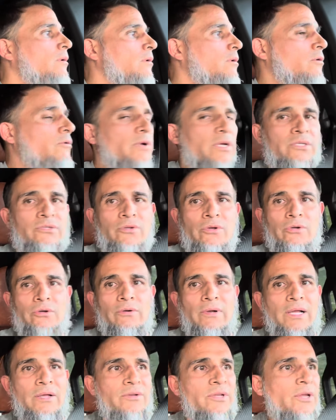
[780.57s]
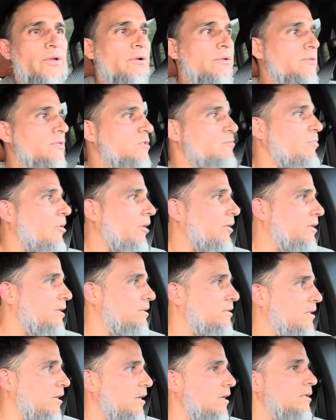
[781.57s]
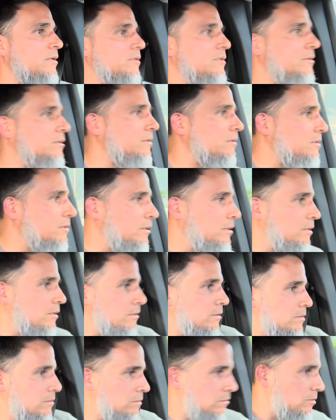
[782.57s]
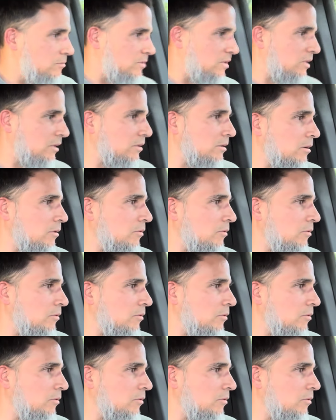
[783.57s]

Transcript: Quick turnaround here in this parking lot. We'll be on our